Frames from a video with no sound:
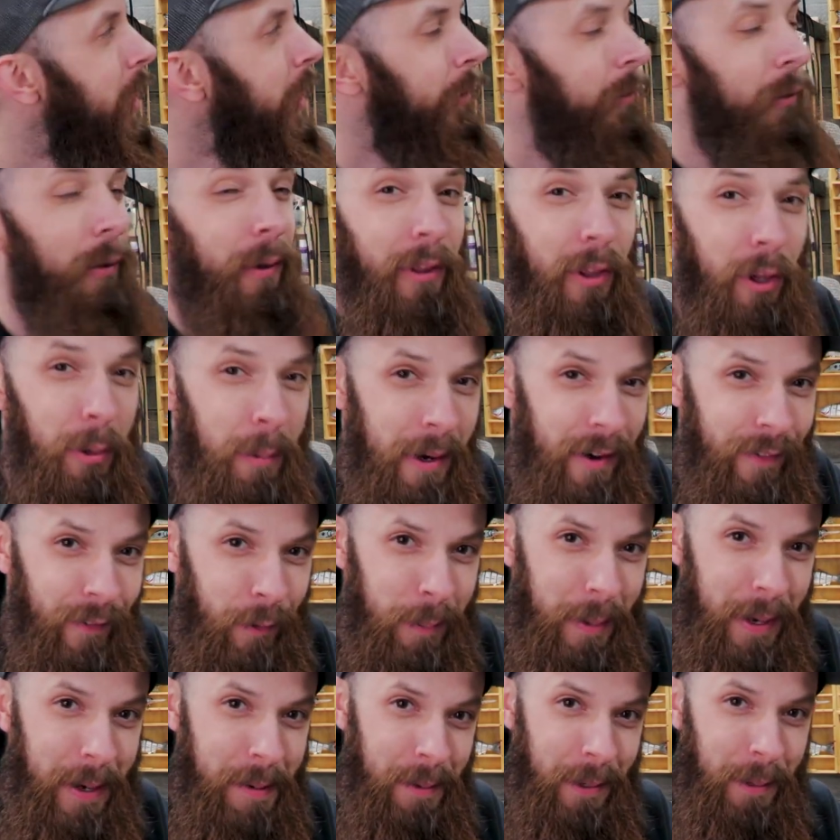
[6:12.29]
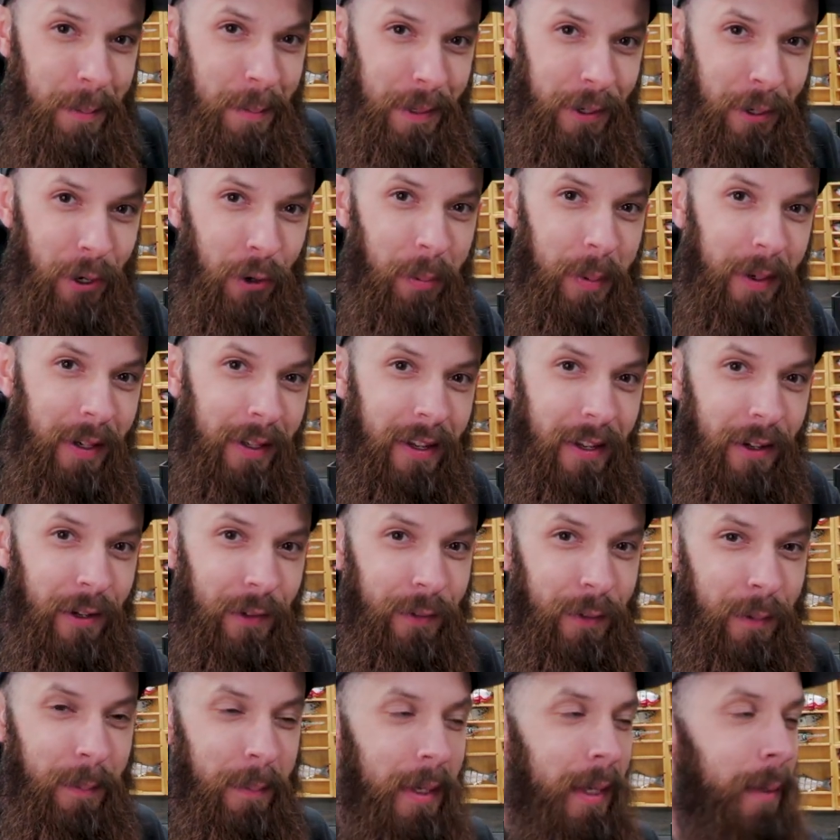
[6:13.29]
So a little bit of a bummer, but no big deal
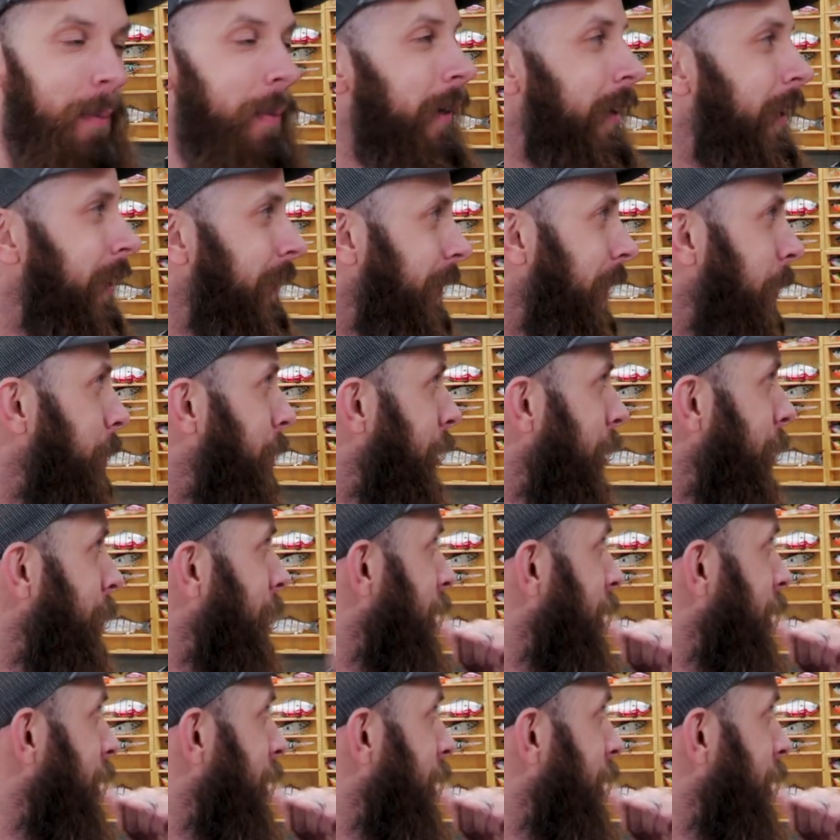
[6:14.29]
for me because I pretty